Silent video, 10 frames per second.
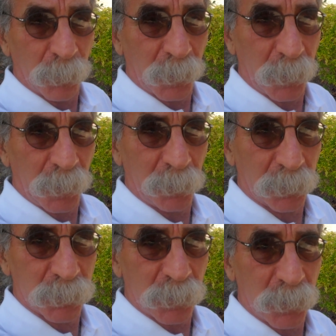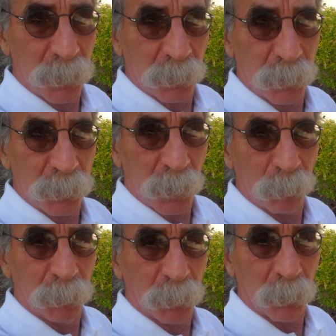by Alexei
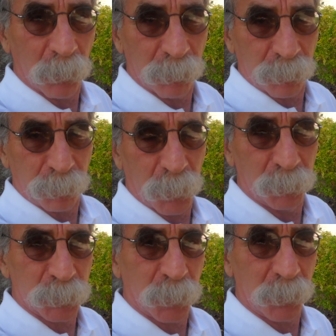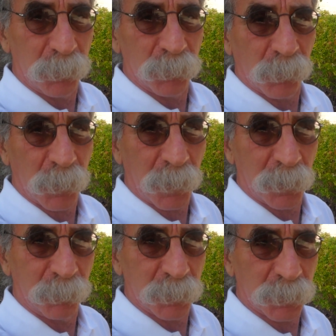Yablakov and published by the New York
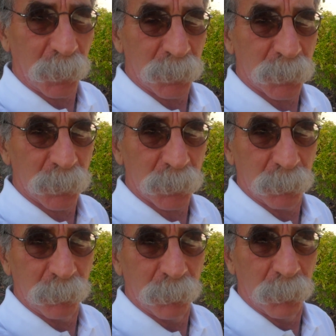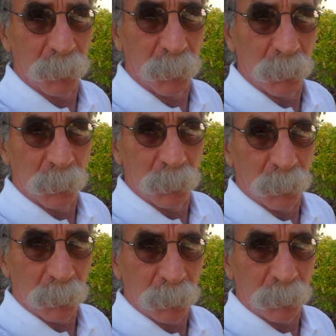Academy of Sciences.
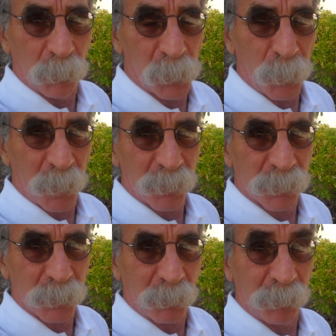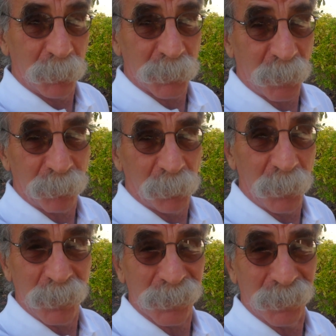Nuclear power is not really safe and
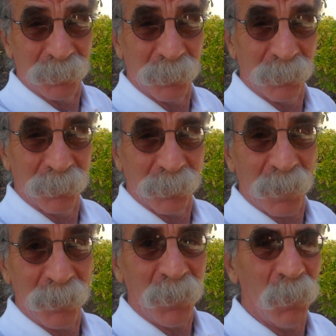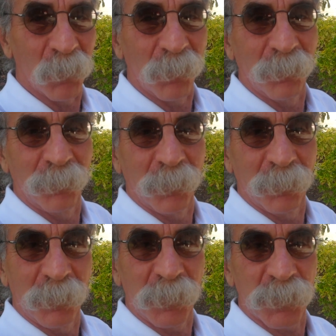clean, is it? Now you know.
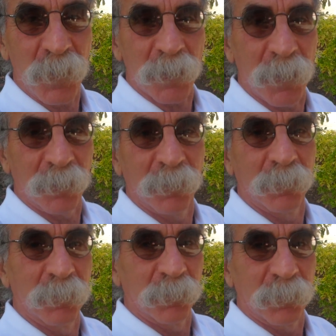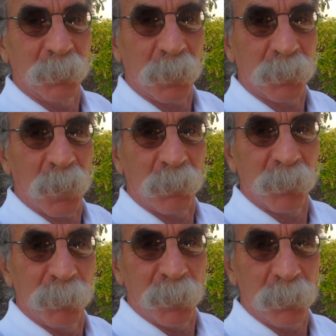You're seeing it. Dr.
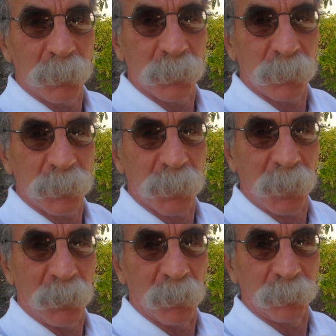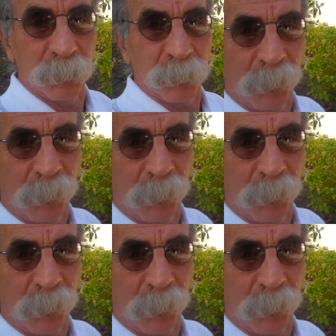Conrad Miller, signing off.